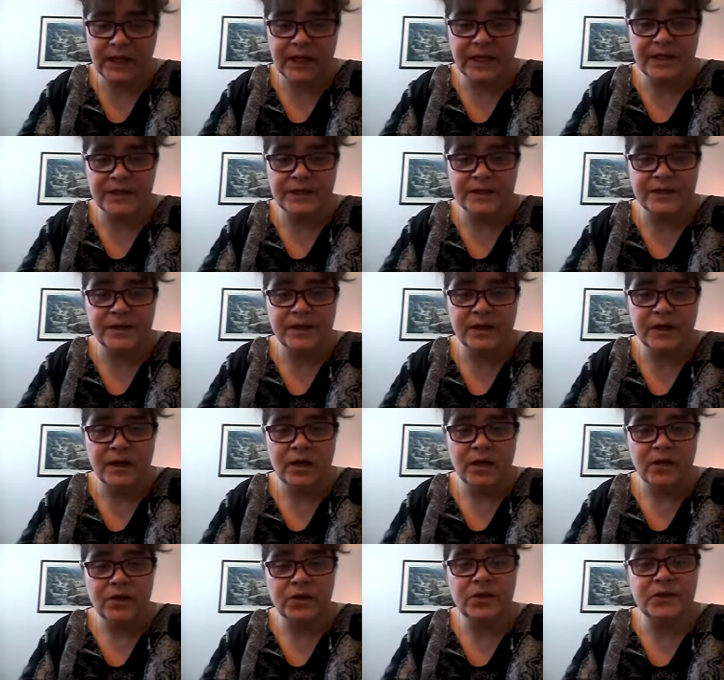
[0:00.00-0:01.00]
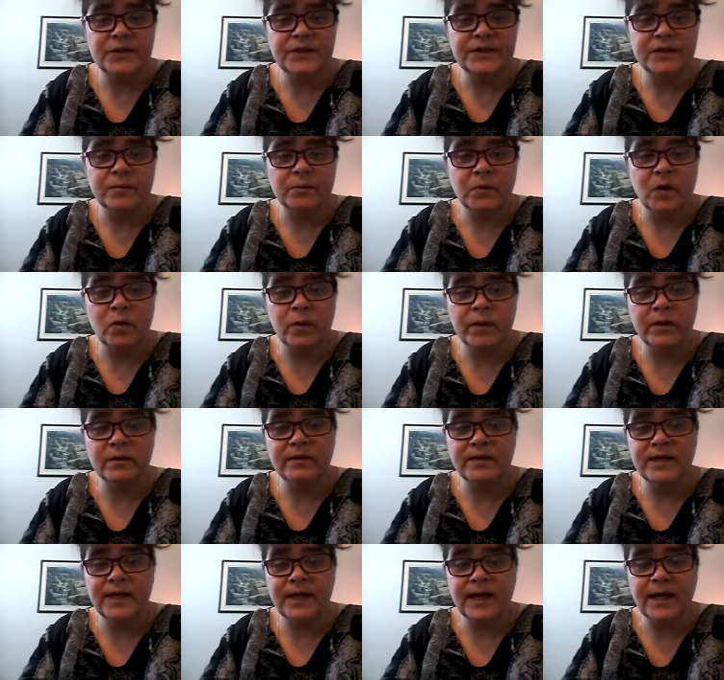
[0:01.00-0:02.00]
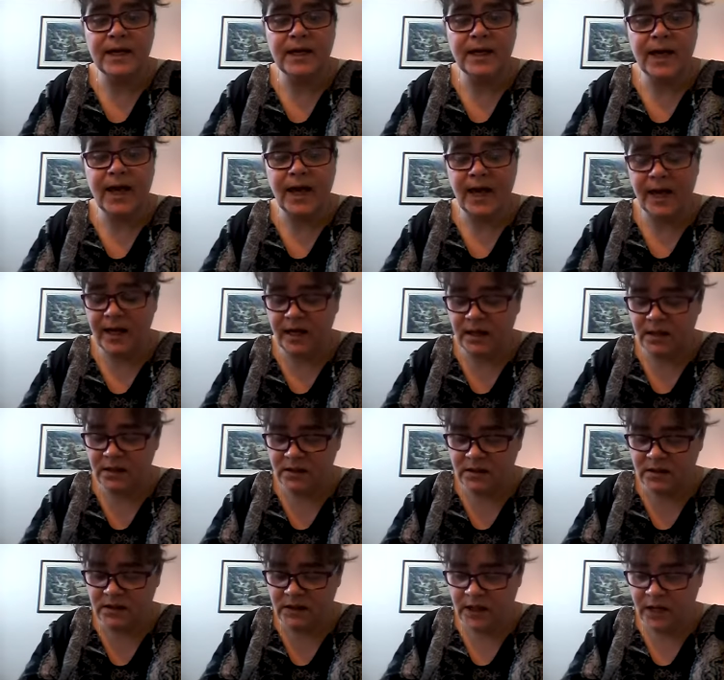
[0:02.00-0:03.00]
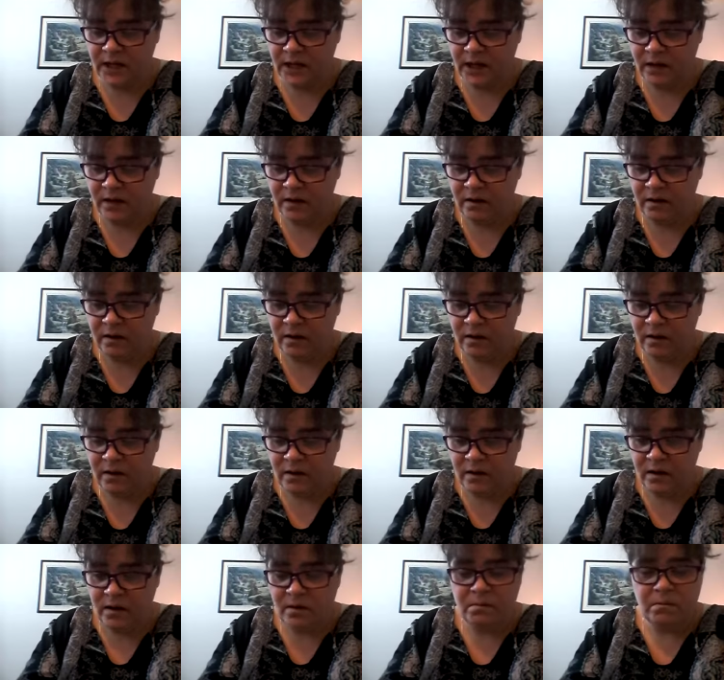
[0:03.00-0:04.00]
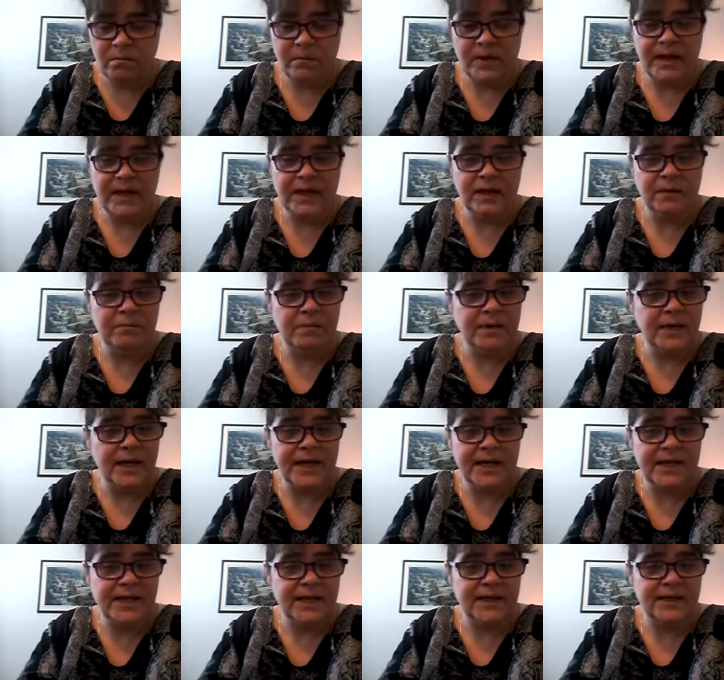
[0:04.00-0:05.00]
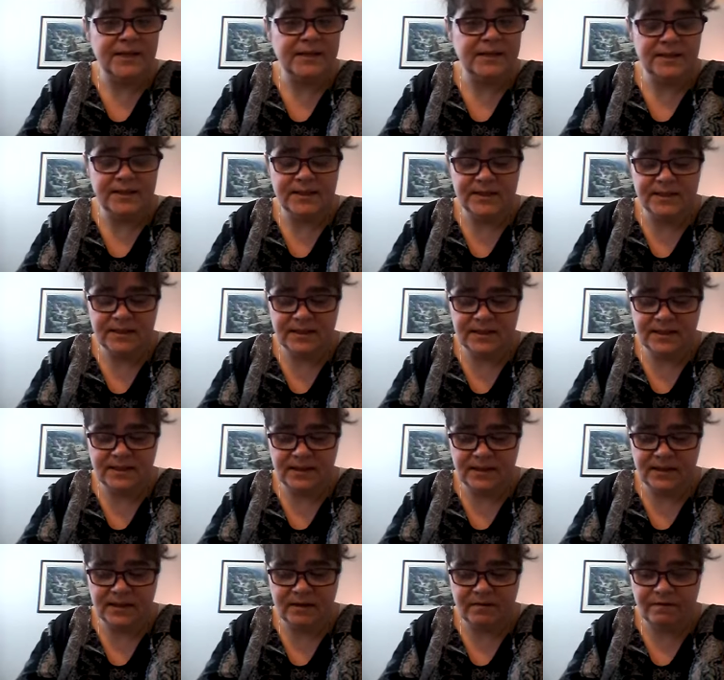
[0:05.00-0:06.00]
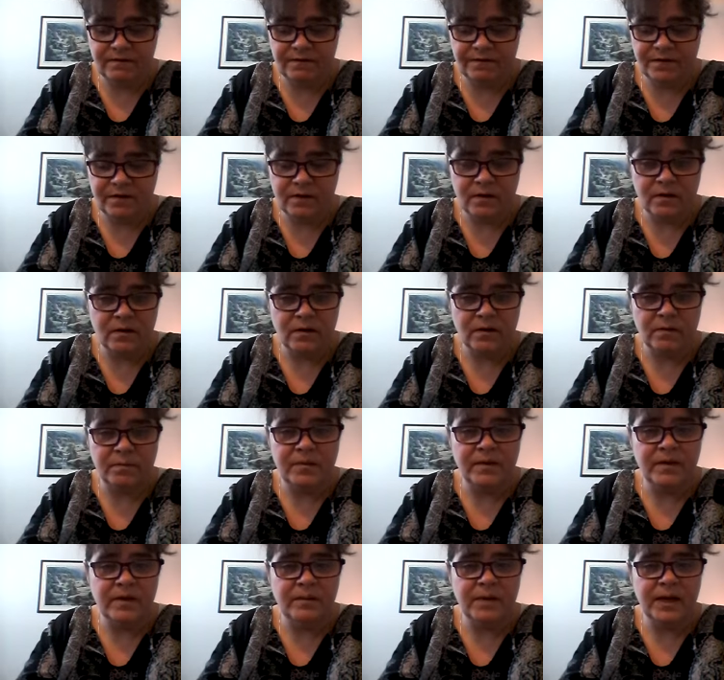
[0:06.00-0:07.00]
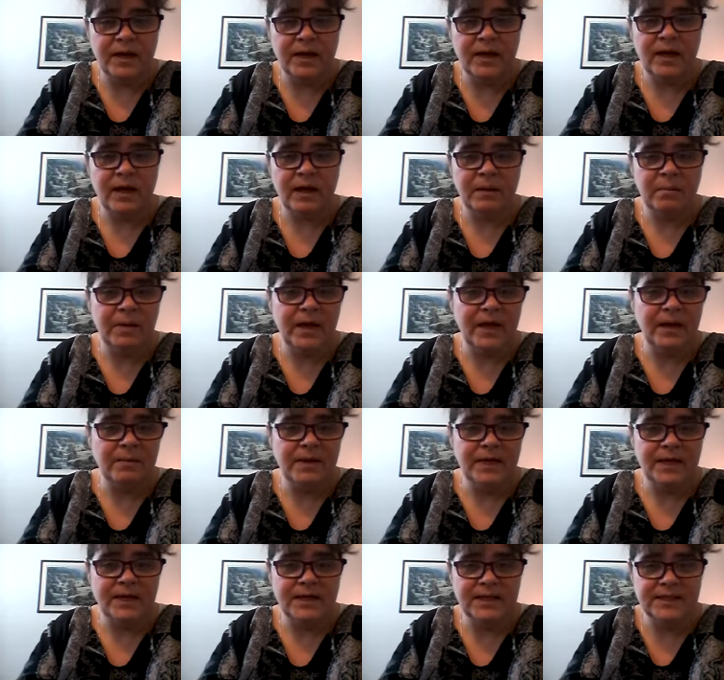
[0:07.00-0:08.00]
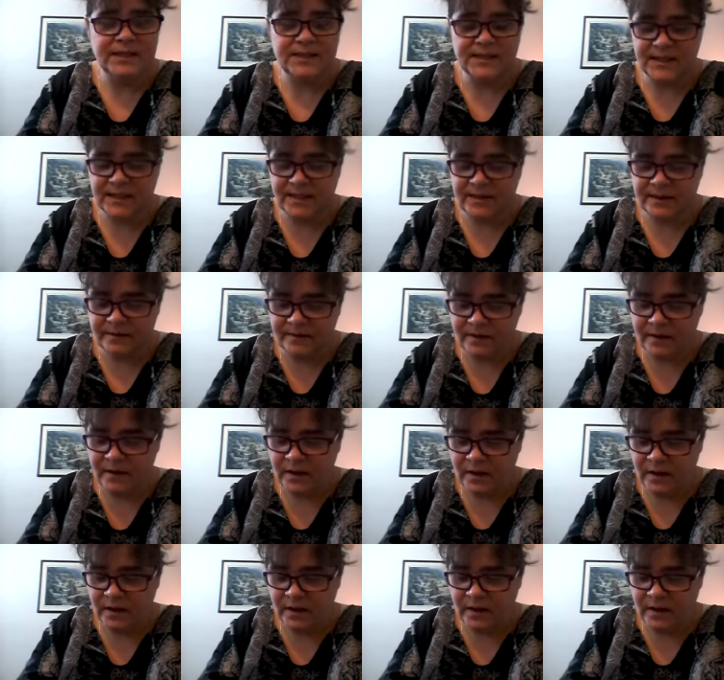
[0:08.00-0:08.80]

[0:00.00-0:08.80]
like to do some quilting and making blankets for the babies, and